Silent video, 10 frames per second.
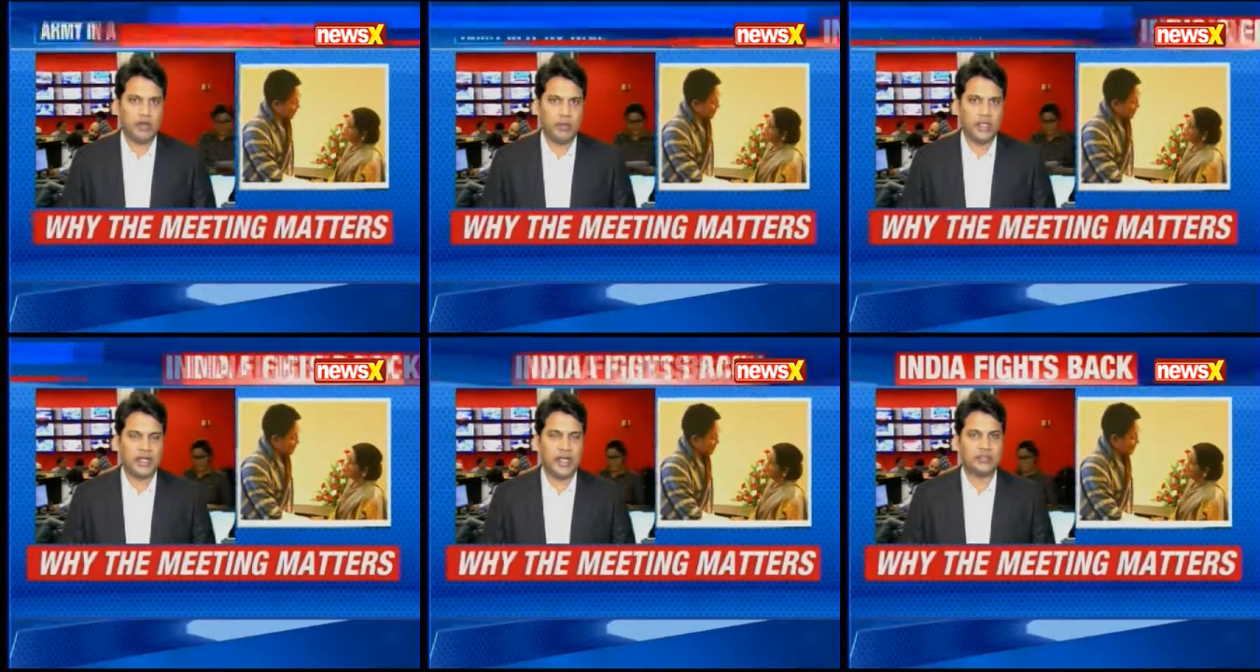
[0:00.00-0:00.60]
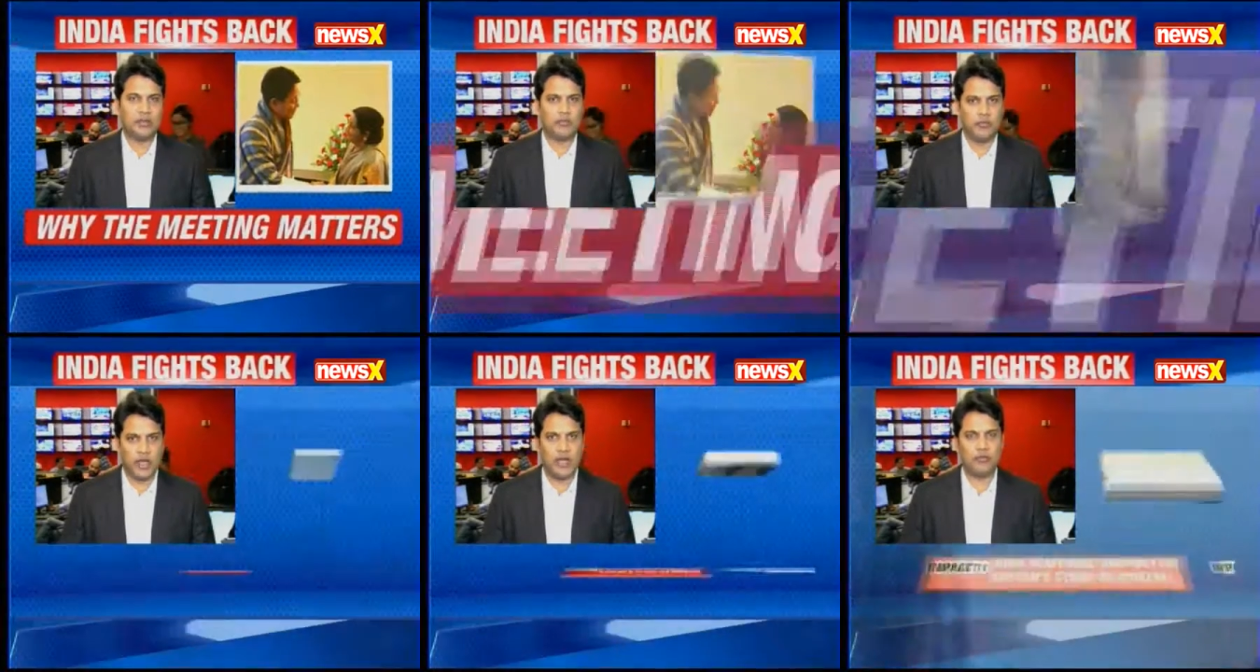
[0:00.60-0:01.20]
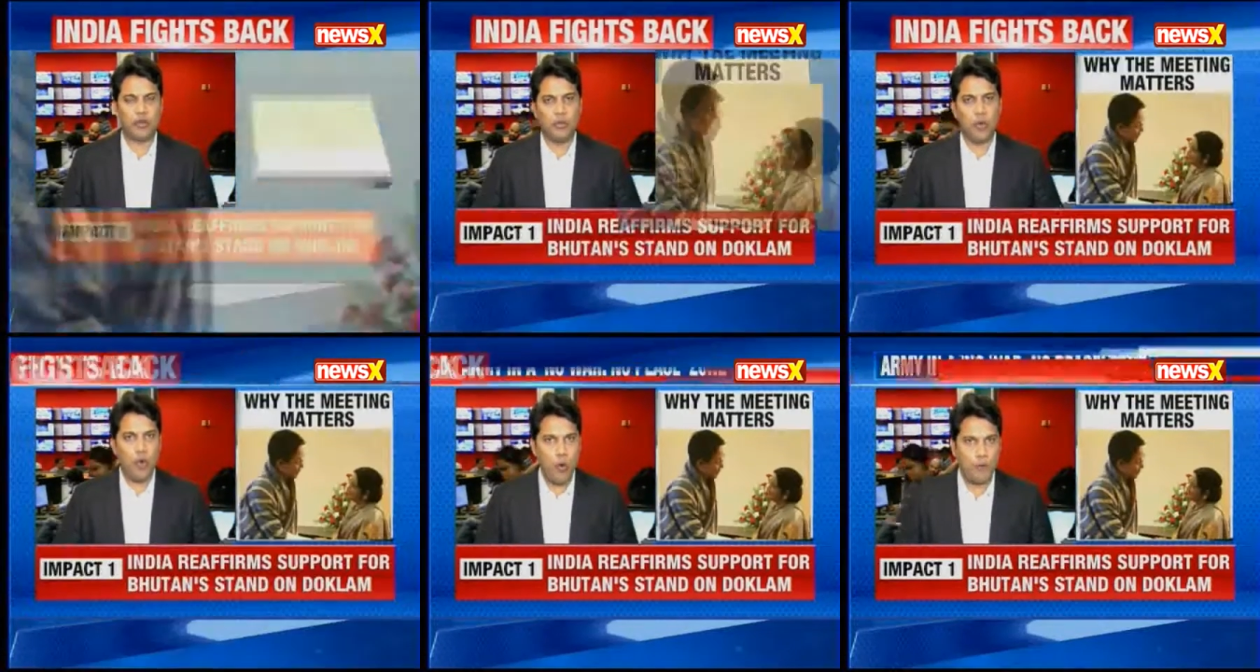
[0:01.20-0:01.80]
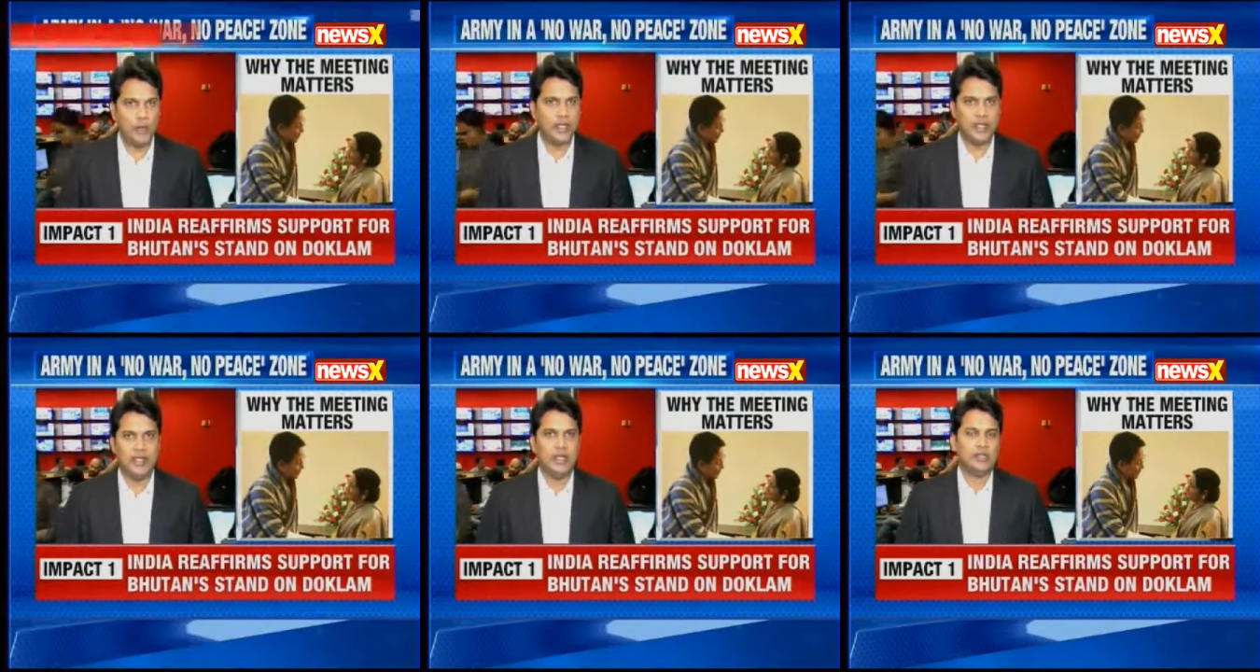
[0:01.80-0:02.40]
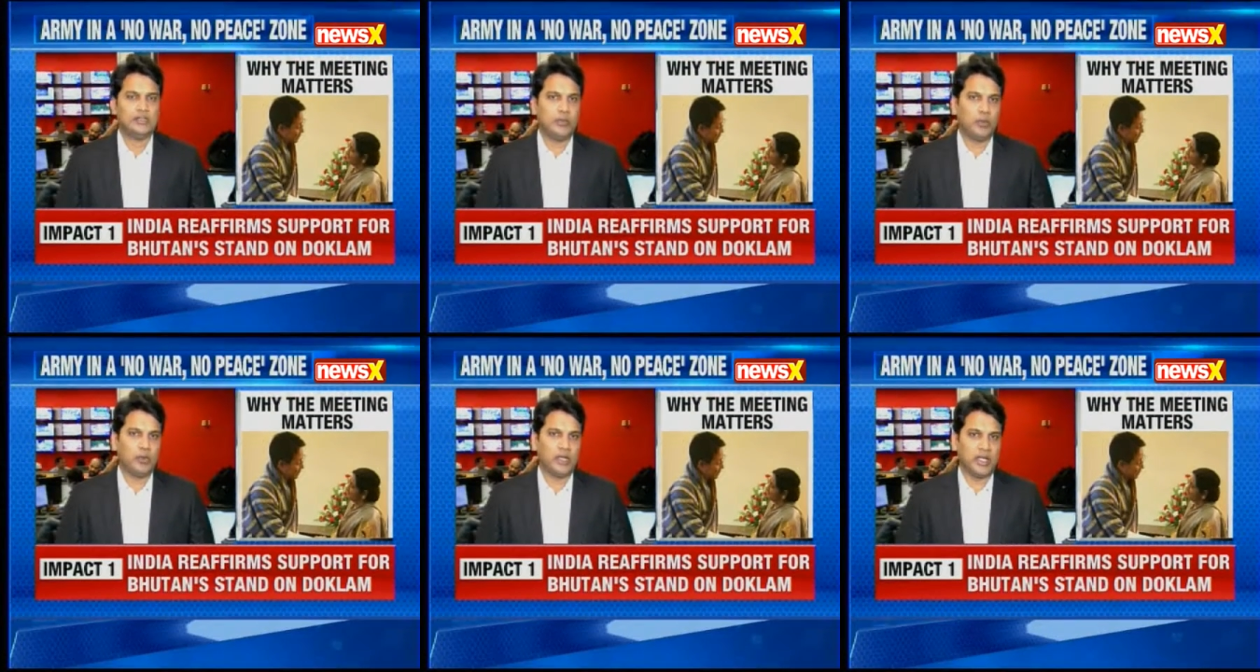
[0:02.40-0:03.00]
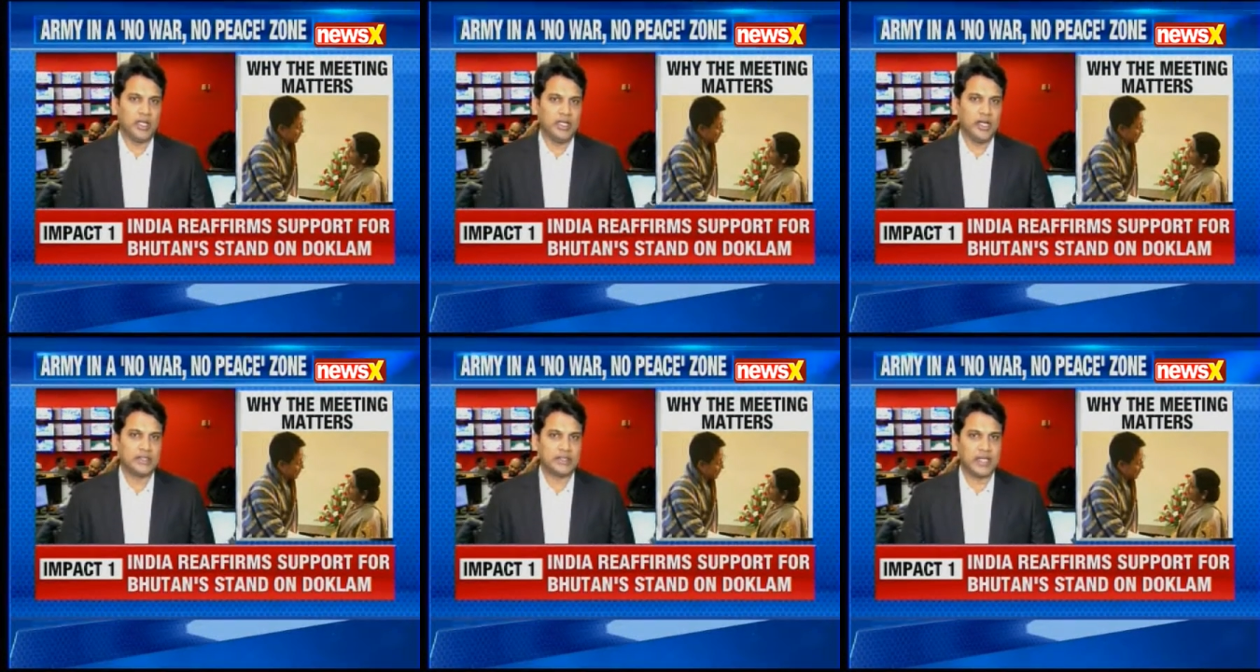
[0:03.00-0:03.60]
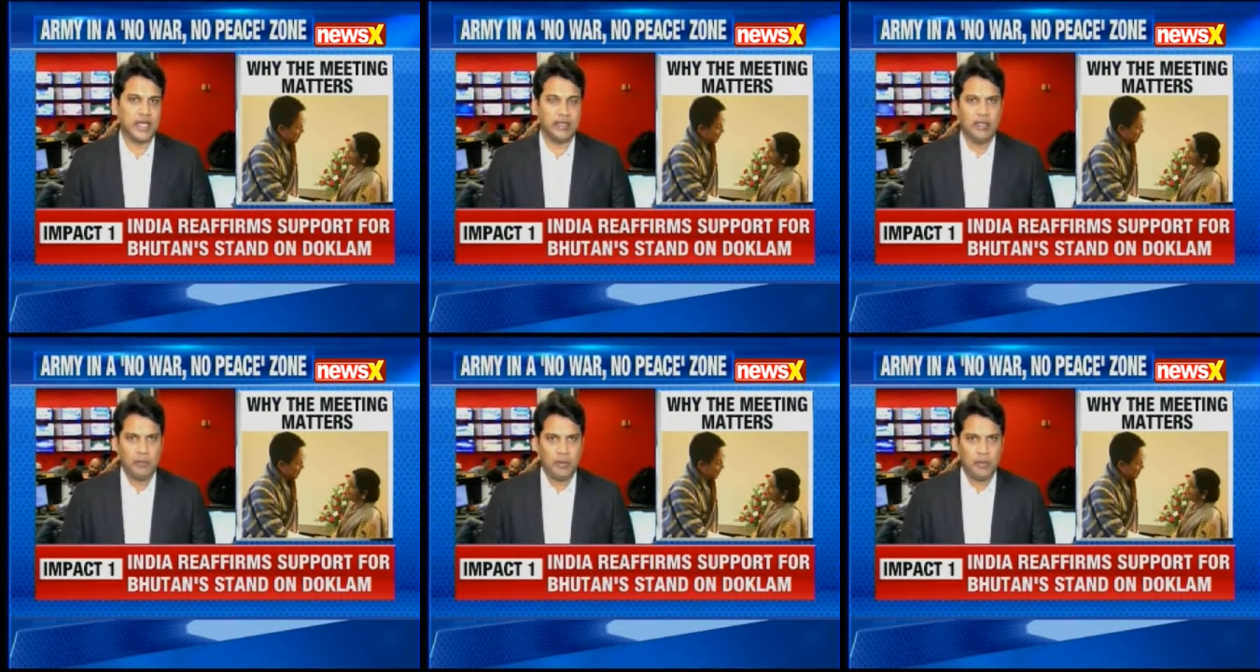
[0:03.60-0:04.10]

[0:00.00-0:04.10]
government has refrained from openly supporting India's side.